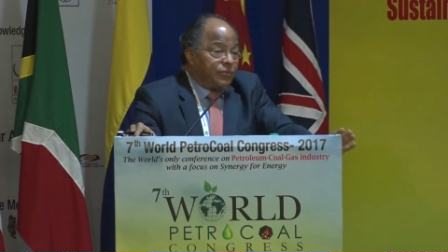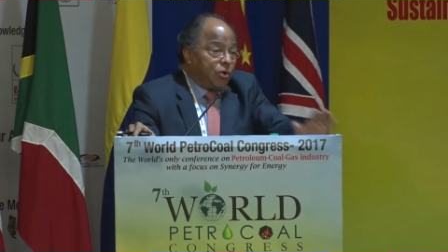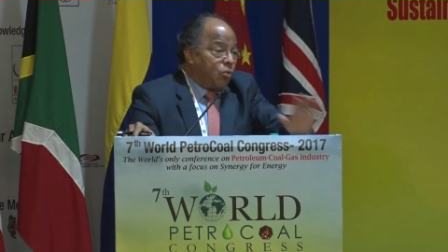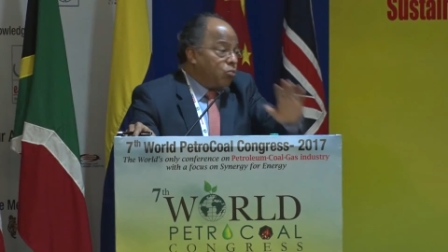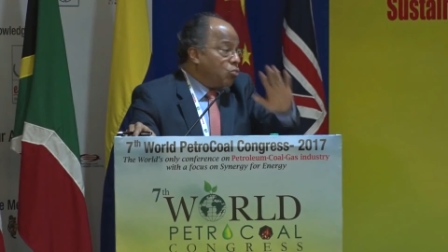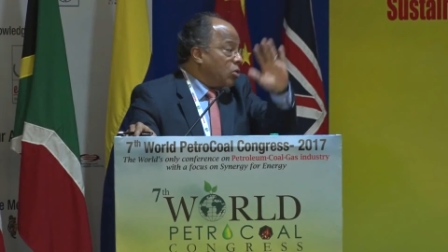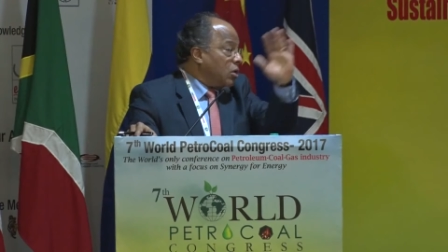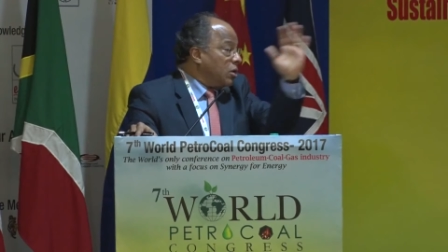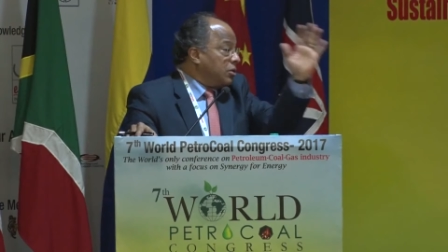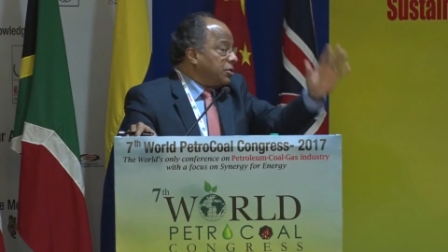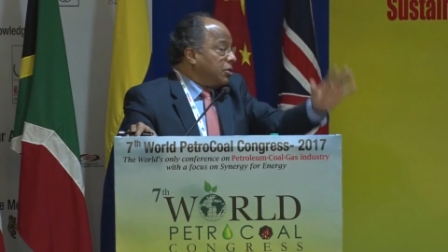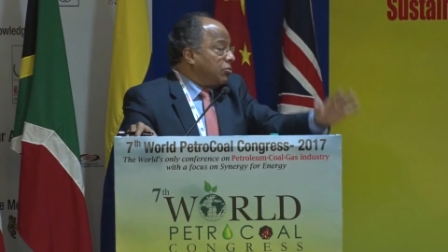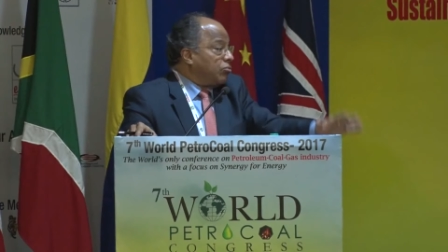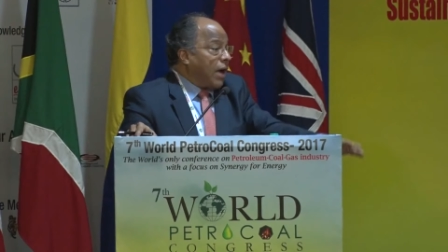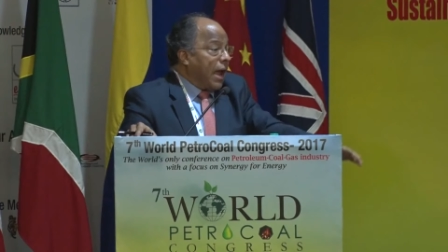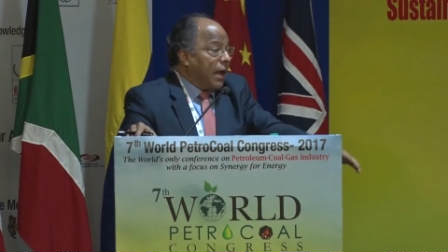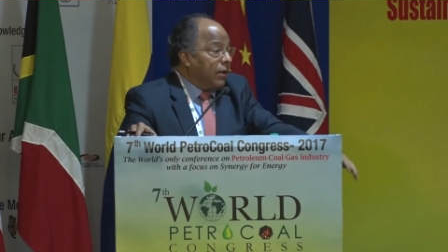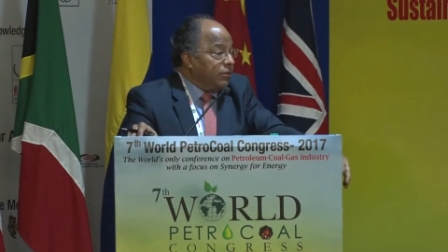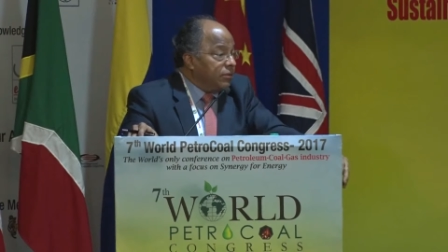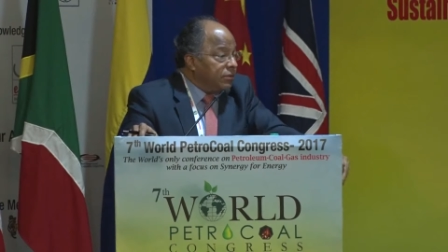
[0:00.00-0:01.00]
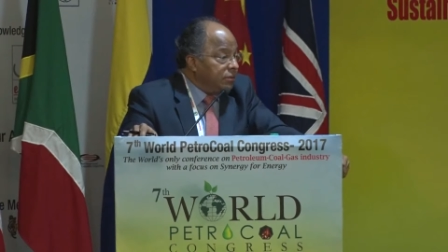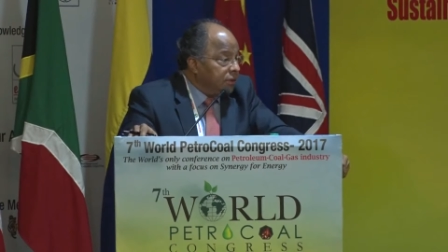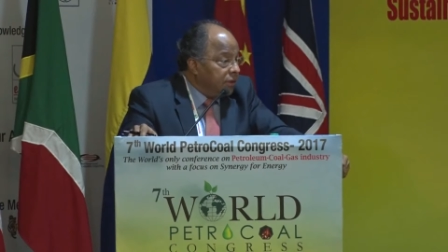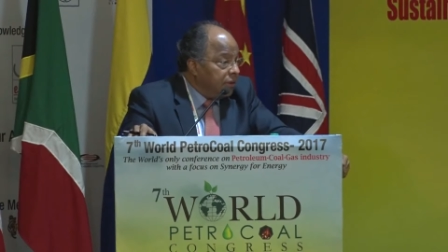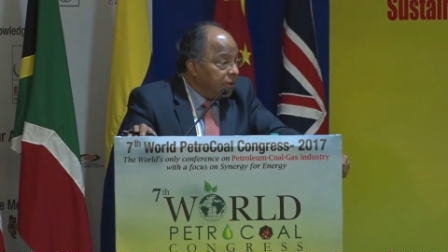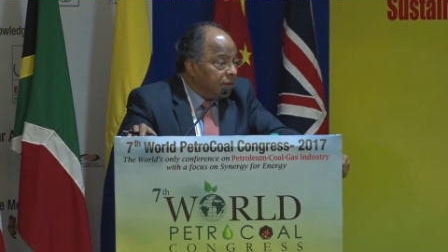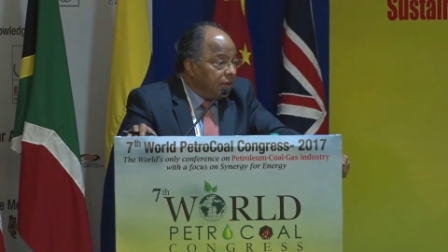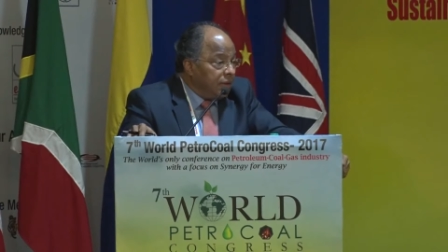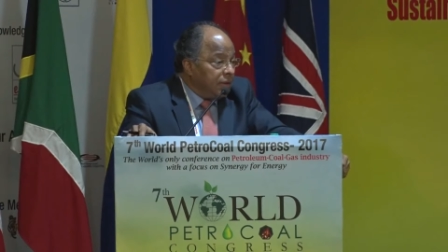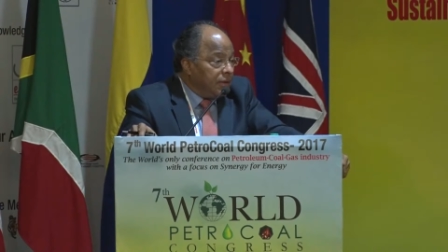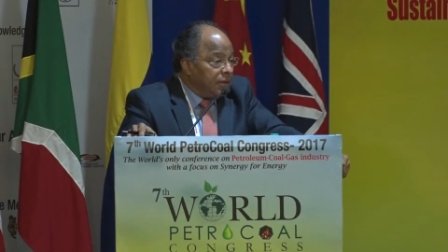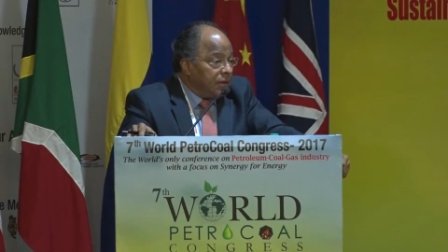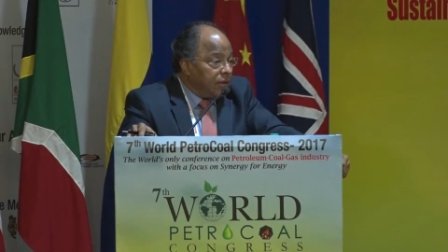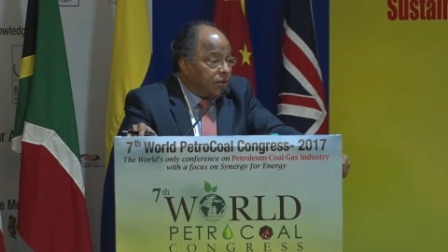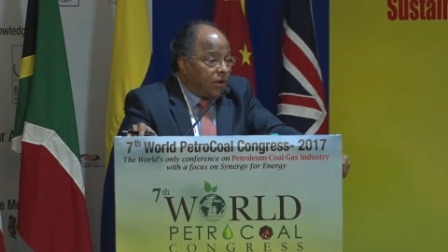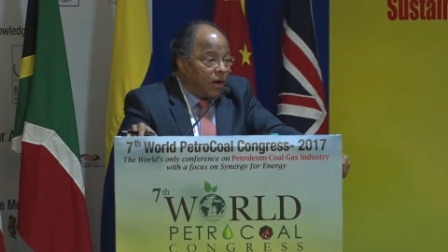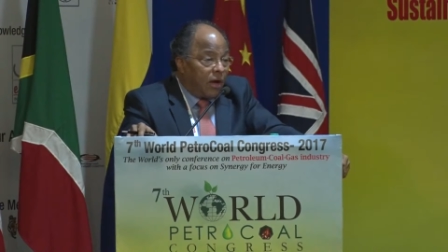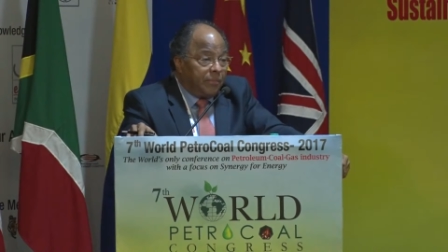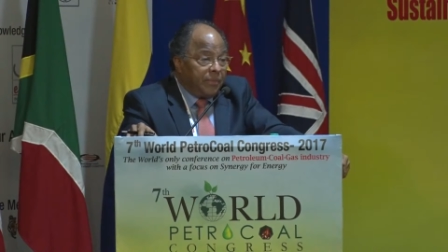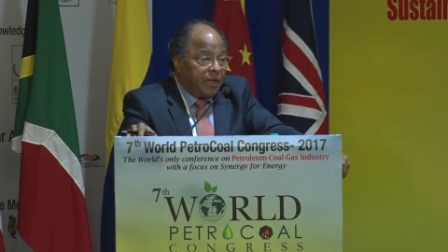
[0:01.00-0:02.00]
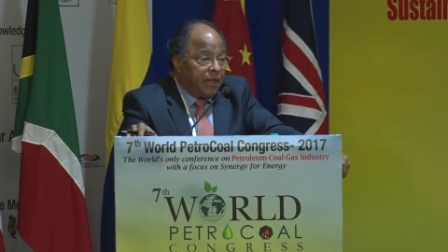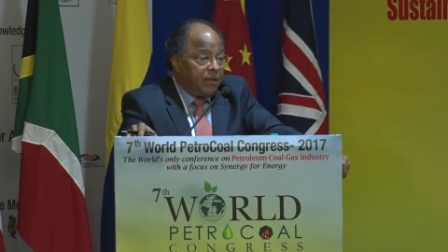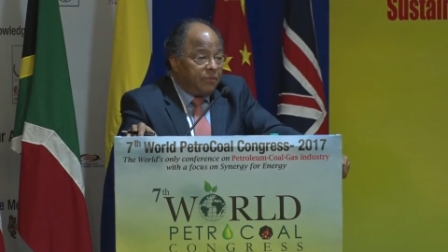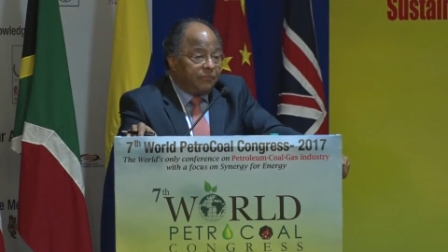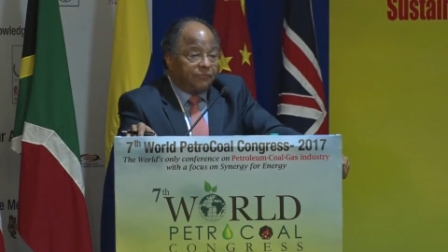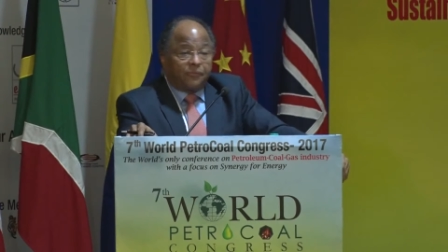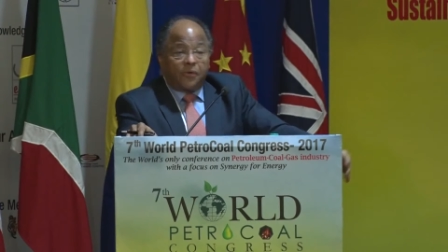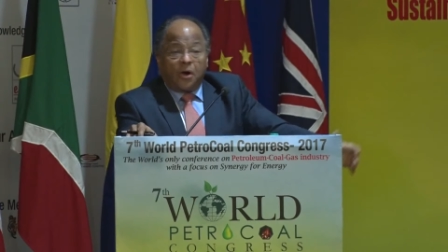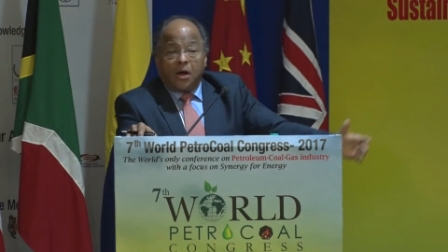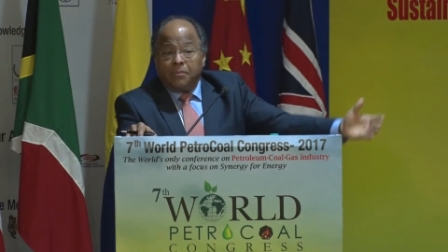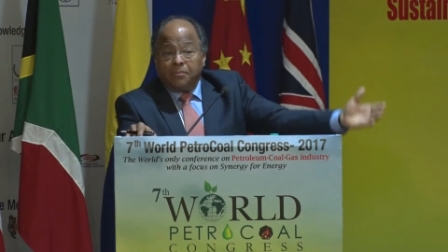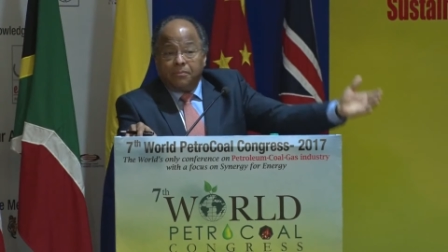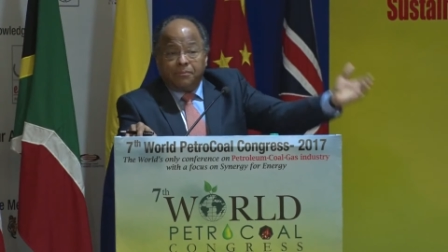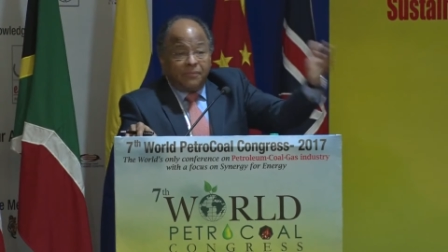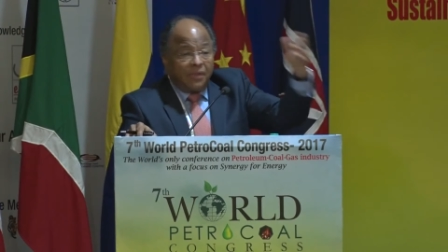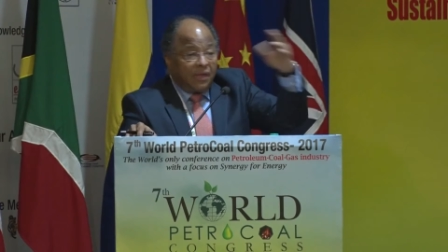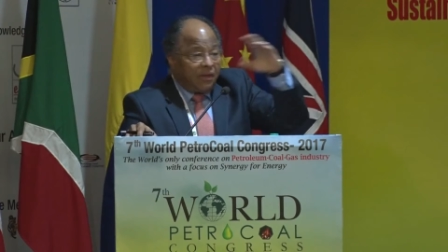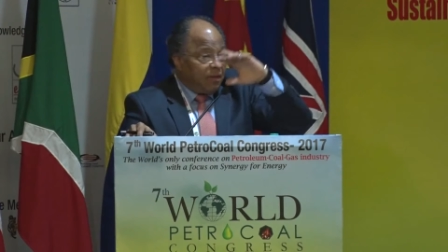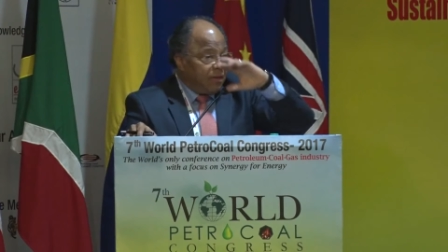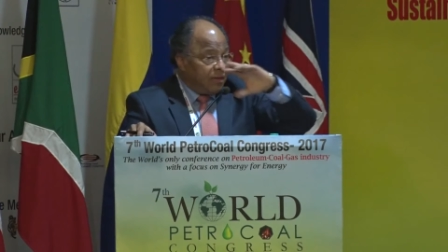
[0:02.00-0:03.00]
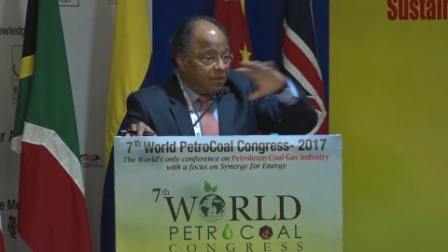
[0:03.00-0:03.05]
the world around coming from